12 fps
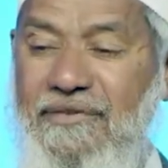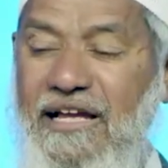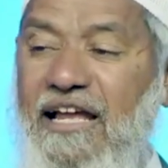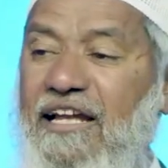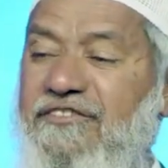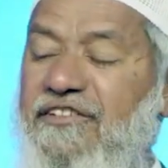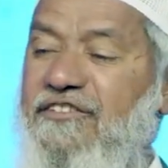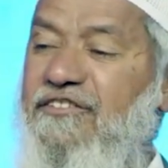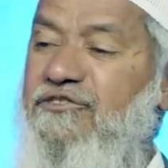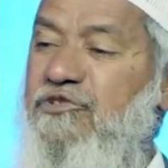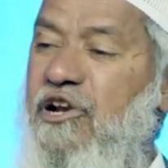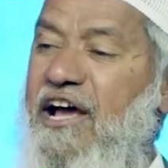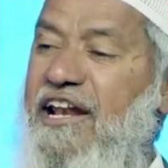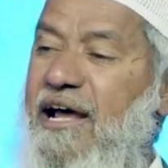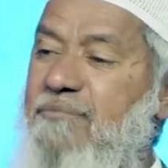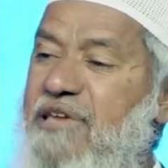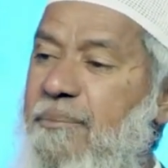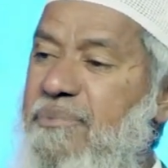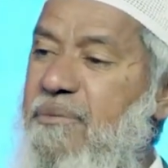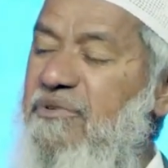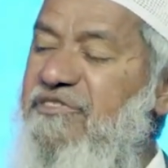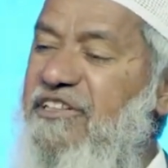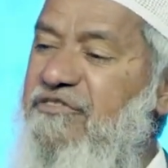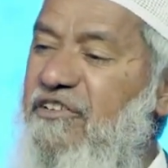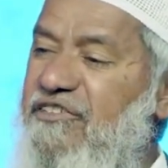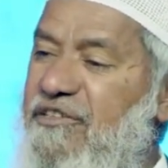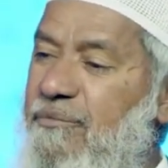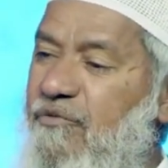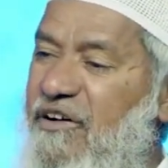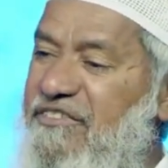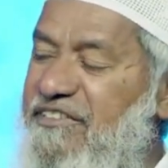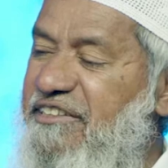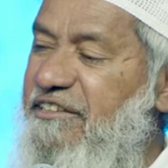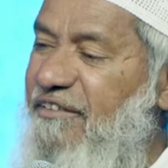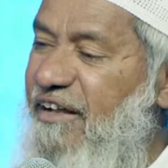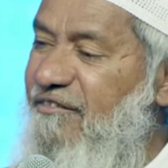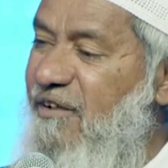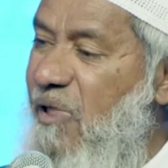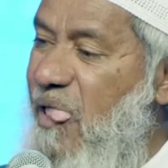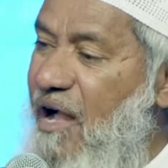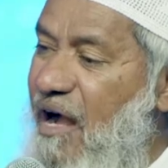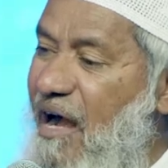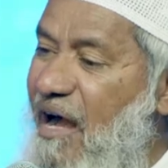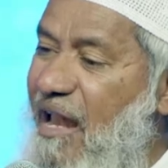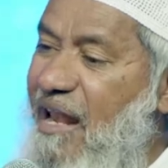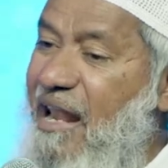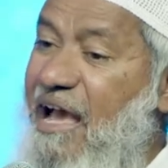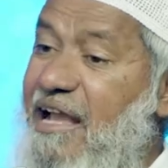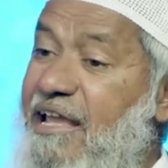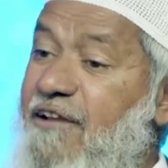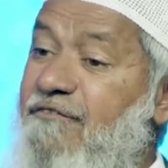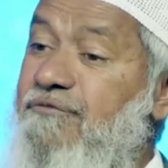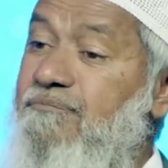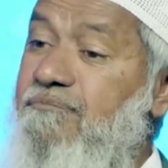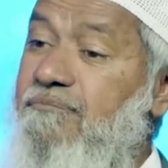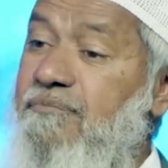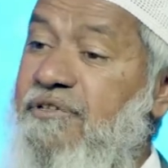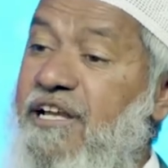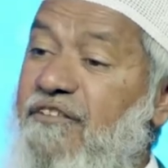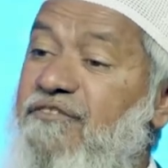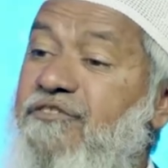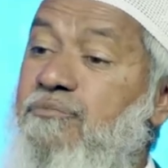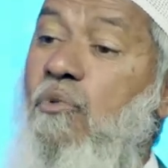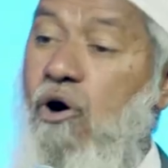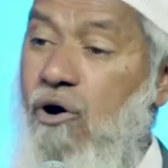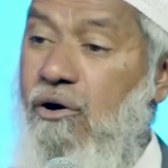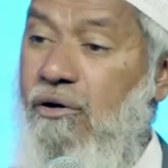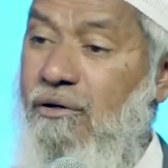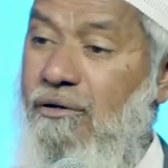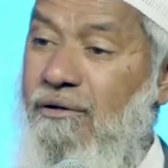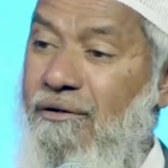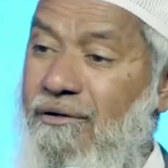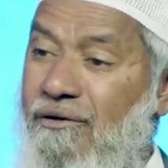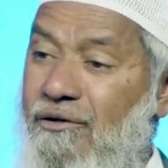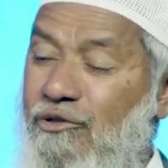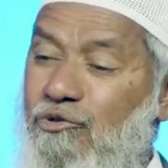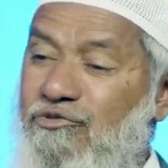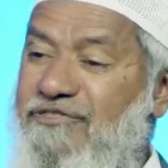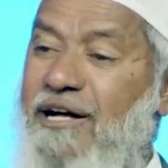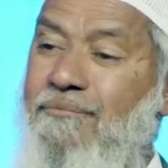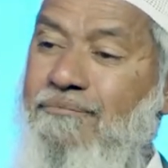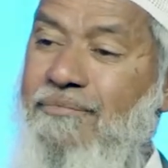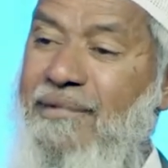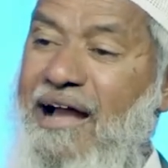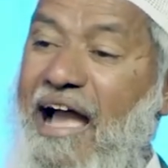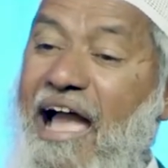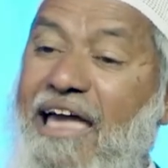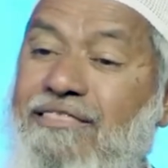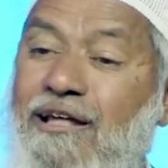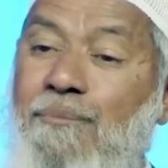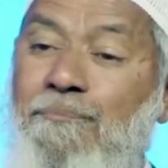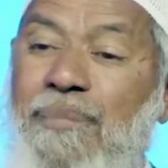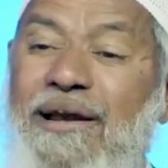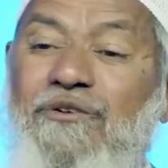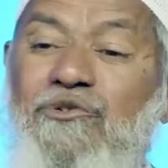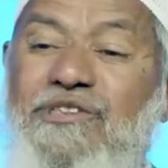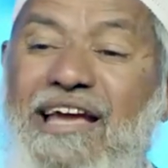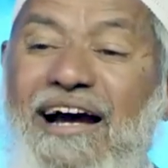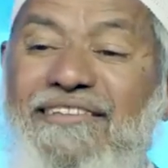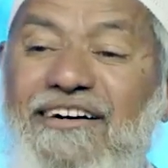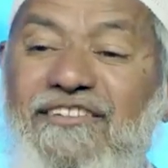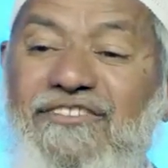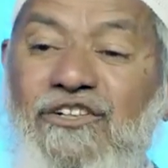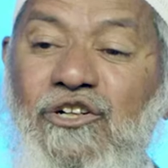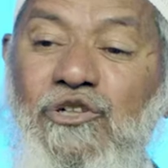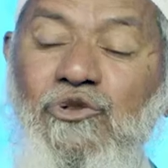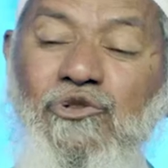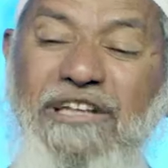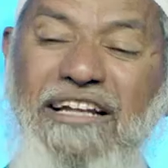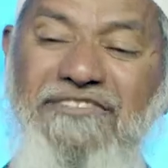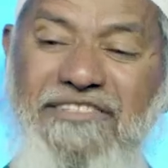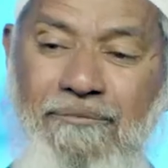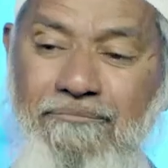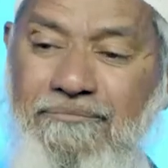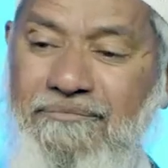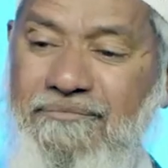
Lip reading: Allah says in Surah Anam, chapter number 6, verse number 165, Allah gives gifts more to some as compared to the others to test them.